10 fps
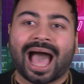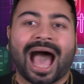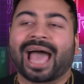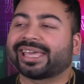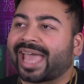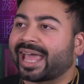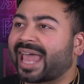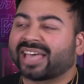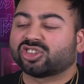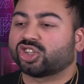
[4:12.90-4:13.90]
I Can
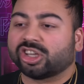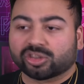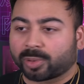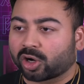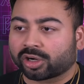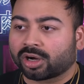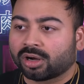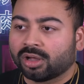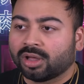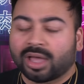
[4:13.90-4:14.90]
Has
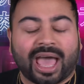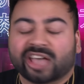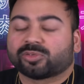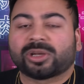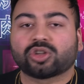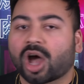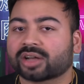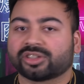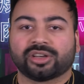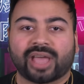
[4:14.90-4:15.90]
Cheeseburger, has been
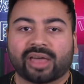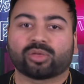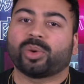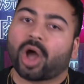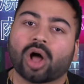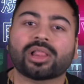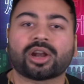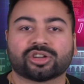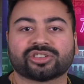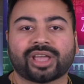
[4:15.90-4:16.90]
talked to death. We all
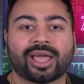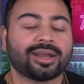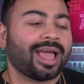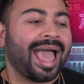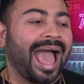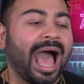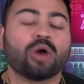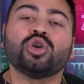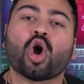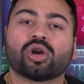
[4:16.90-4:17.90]
understand
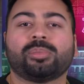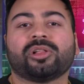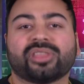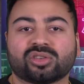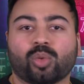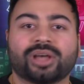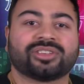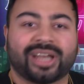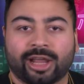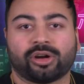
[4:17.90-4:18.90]
how notable this
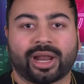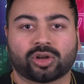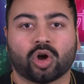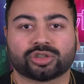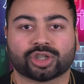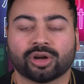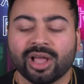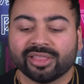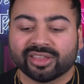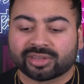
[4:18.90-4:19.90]
was in internet culture.
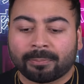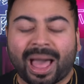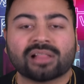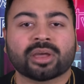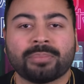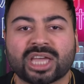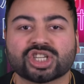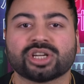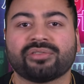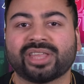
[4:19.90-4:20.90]
This
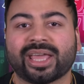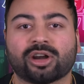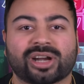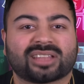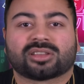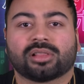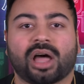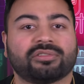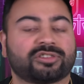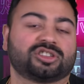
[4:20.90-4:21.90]
amalgamation of the internet's
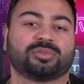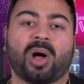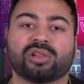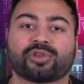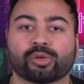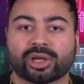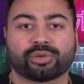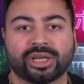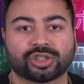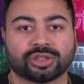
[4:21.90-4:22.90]
love for small furry
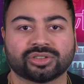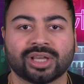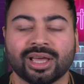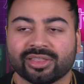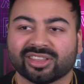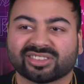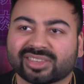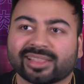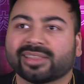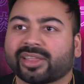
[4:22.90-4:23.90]
creatures, the
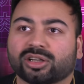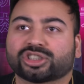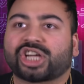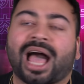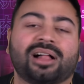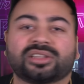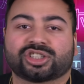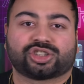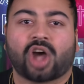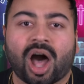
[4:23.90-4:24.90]
silly little
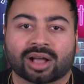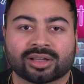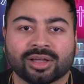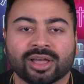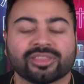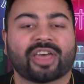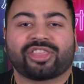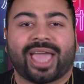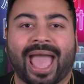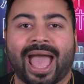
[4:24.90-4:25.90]
childish talk that
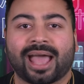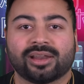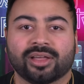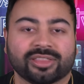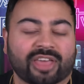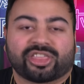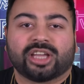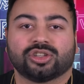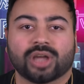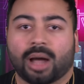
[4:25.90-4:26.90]
they had, that
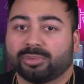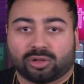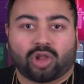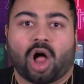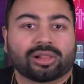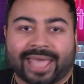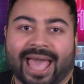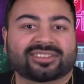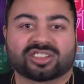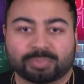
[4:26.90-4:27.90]
they dubbed
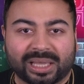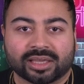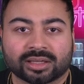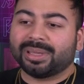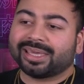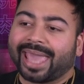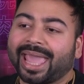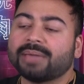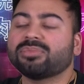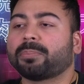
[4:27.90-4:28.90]
lolcat speak,
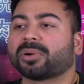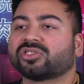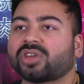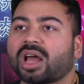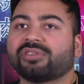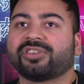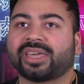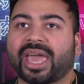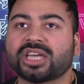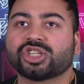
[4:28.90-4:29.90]
became the
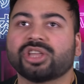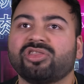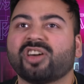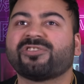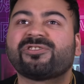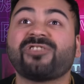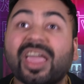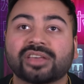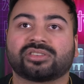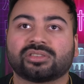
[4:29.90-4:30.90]
personification, the
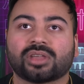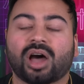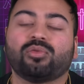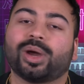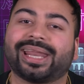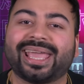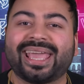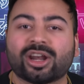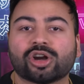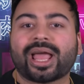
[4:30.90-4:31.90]
face of what
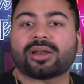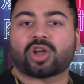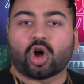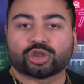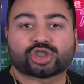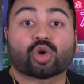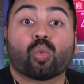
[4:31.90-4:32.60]
internet culture